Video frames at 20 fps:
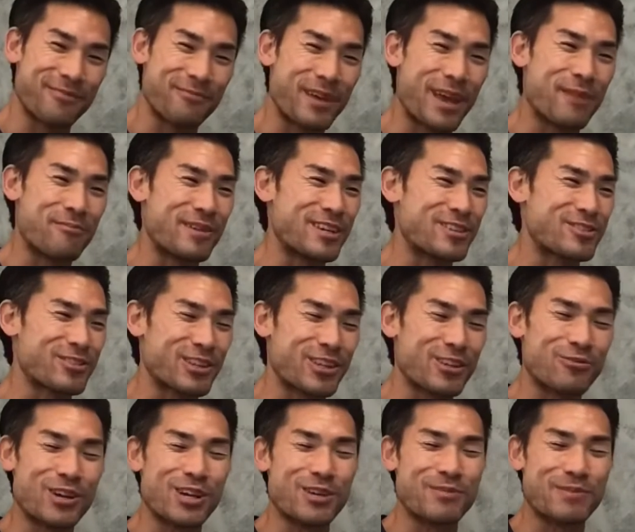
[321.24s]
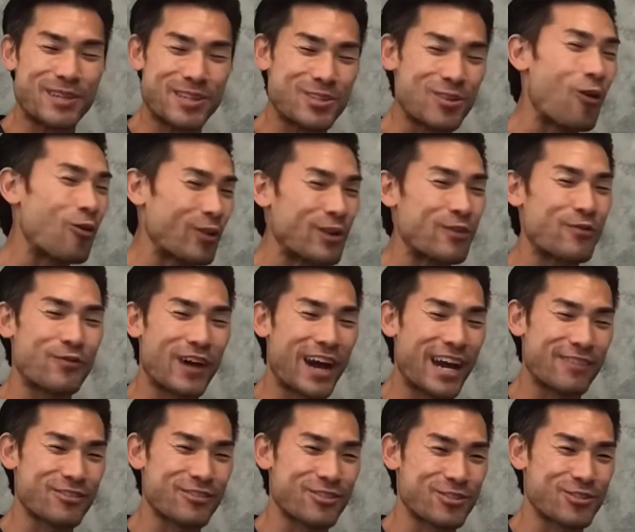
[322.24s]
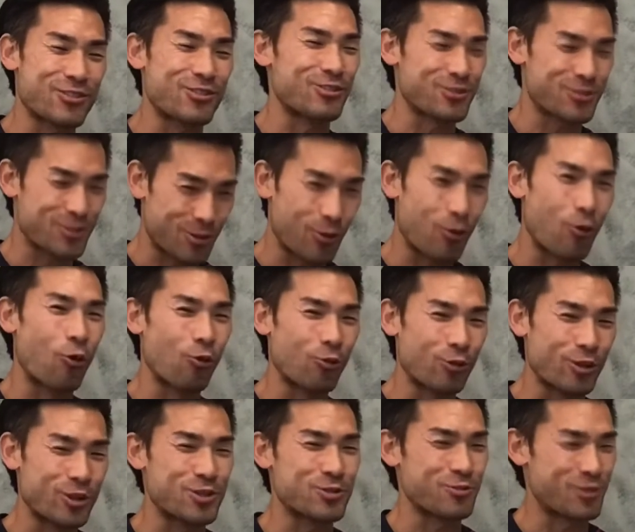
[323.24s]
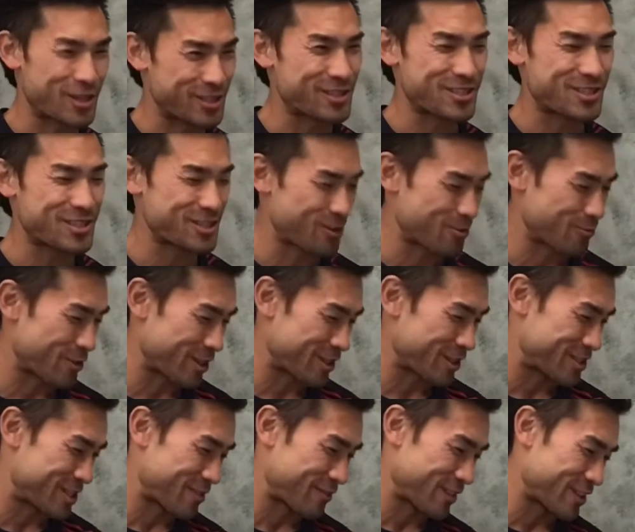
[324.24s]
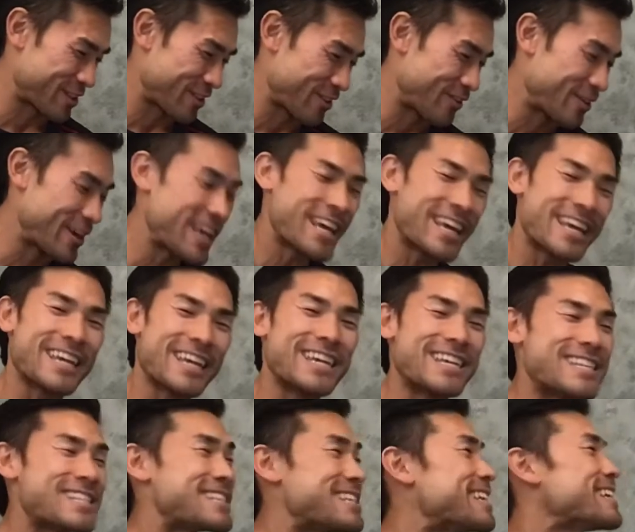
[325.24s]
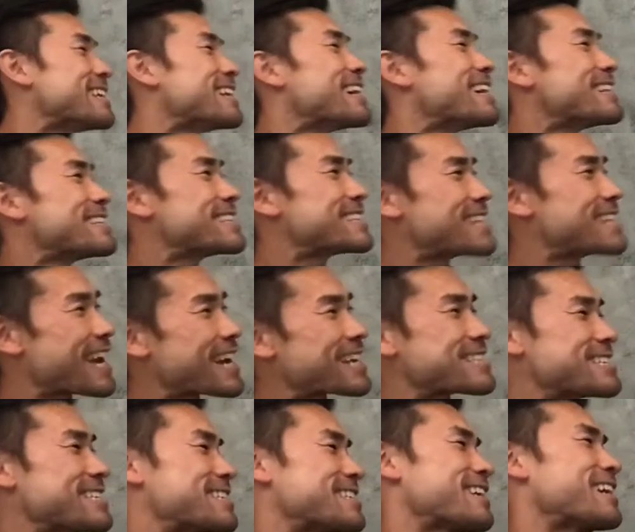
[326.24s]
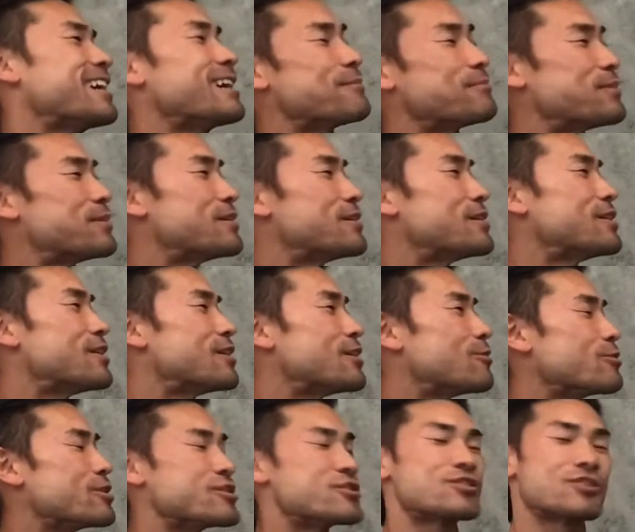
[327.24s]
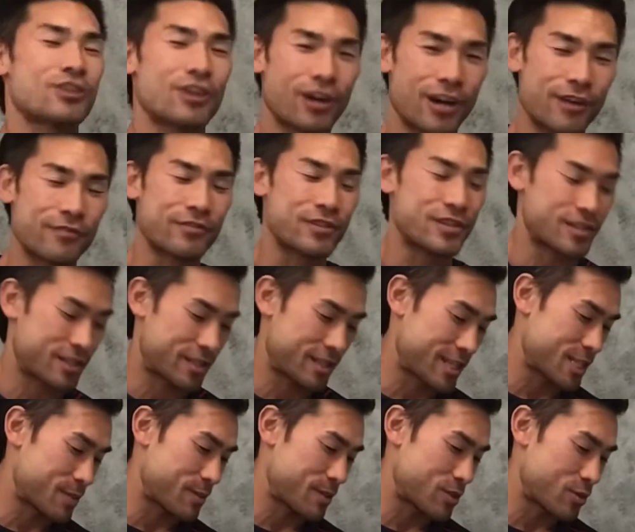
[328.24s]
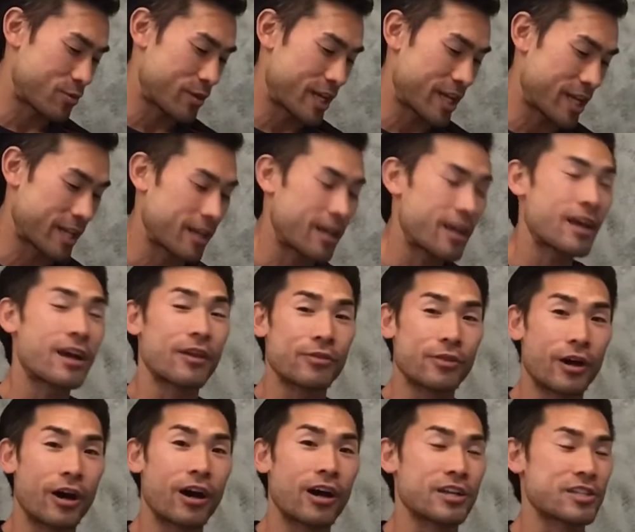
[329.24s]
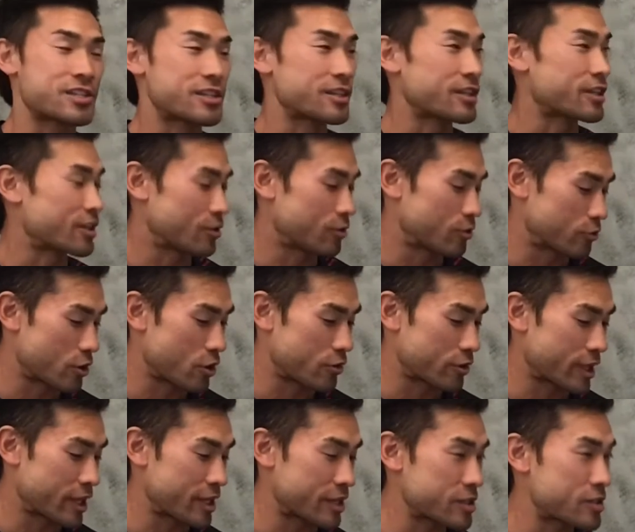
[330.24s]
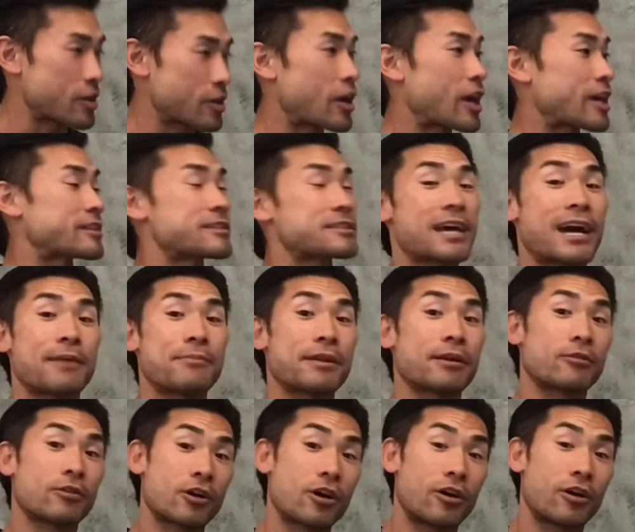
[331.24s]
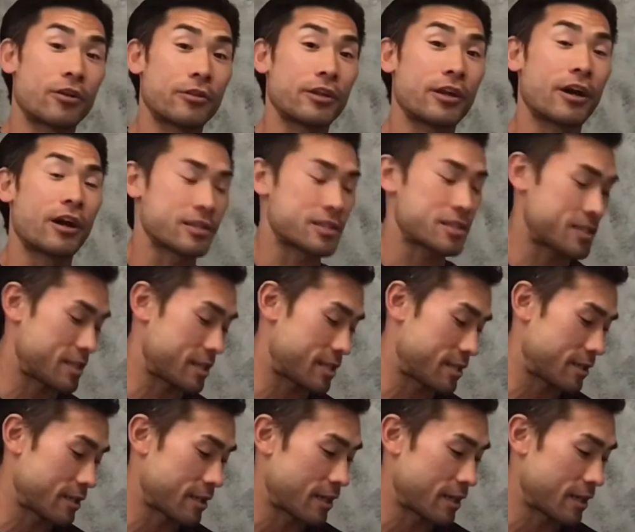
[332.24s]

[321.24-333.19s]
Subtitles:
Major League Rugby is only 5 years old, so the oldest one is still relatively new, is the Texas Cup, which obviously is between the Austin Gilgronis, at the time they were called the Austin